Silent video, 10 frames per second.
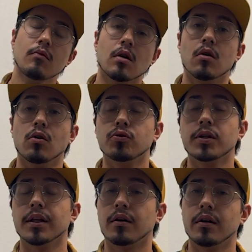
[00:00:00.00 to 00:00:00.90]

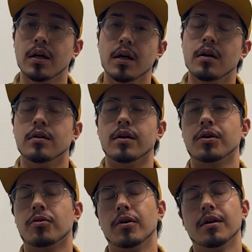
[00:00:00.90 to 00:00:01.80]
Altogether they
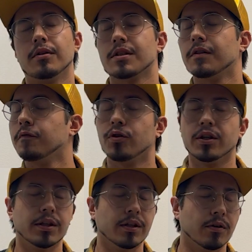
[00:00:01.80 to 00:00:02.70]
create a
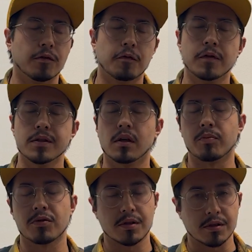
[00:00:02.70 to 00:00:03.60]
symphony of physical
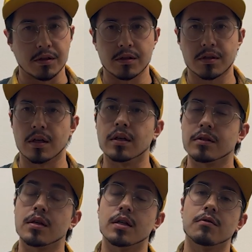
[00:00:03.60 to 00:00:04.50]
processes and
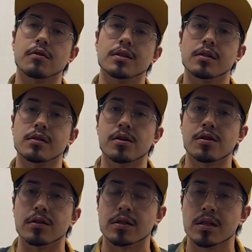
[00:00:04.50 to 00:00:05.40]
sensoric
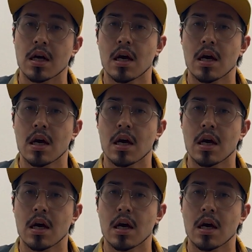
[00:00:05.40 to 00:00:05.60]
sensations,